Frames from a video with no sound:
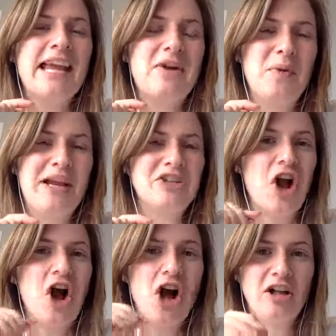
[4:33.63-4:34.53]
in which
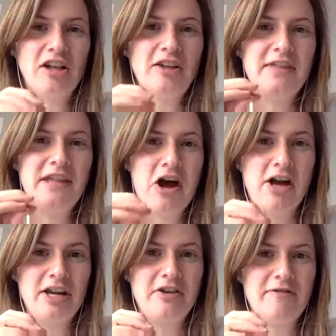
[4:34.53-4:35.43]
all of the
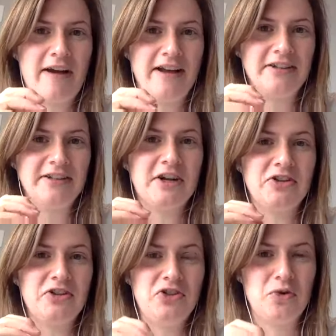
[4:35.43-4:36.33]
audio files
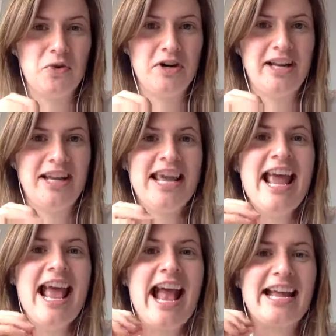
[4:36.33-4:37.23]
are stored.
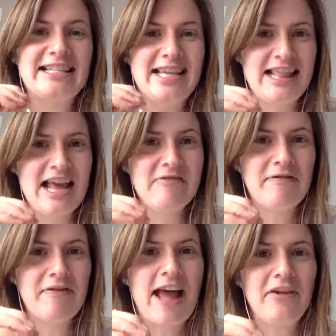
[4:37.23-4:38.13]
And in that
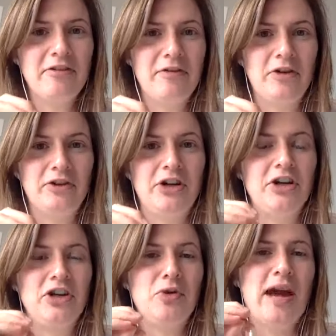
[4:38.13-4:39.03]
file
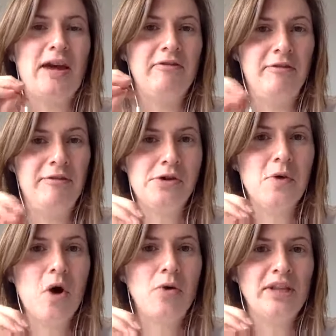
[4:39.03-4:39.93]
folder, you have
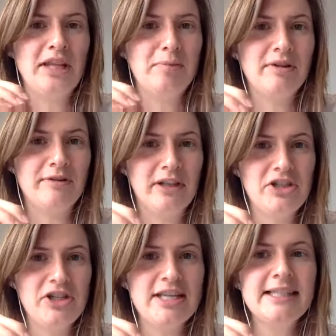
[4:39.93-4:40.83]
view-only
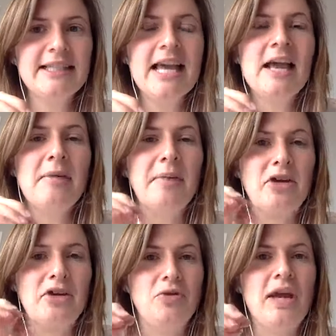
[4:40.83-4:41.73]
privileges,
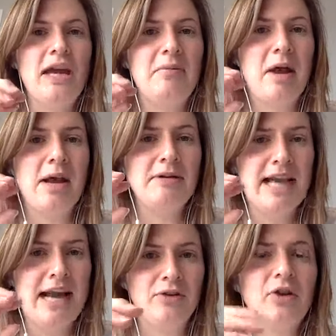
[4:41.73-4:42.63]
but you can
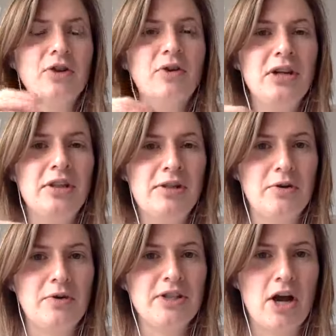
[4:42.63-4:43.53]
download
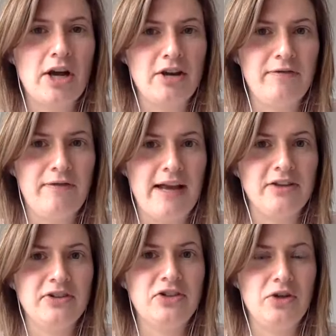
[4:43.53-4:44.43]
those audio
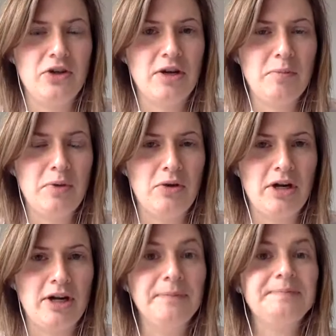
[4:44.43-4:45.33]
files to your
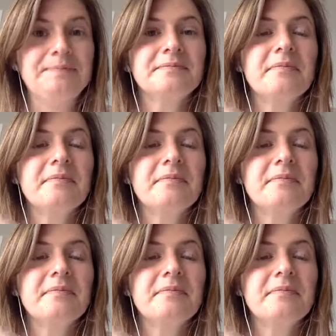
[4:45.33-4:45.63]
computer